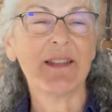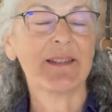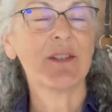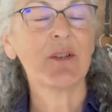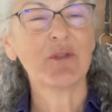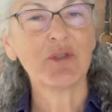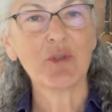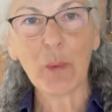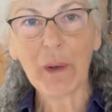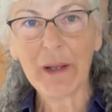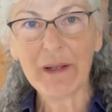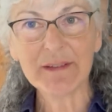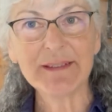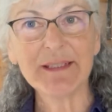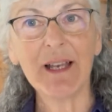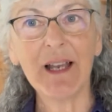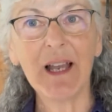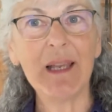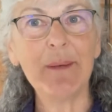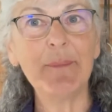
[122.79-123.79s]
So dwell
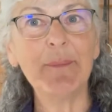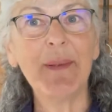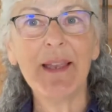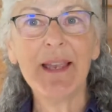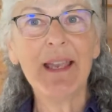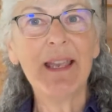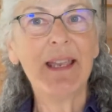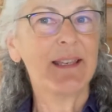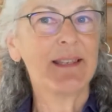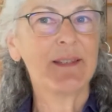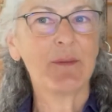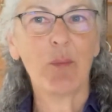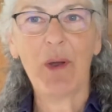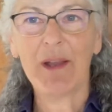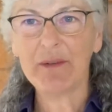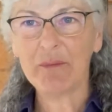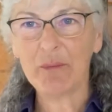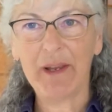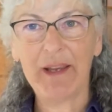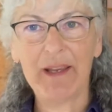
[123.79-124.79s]
time is
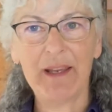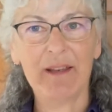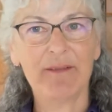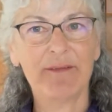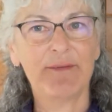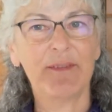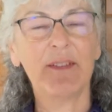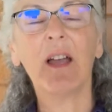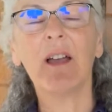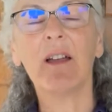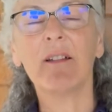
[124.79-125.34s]
one way of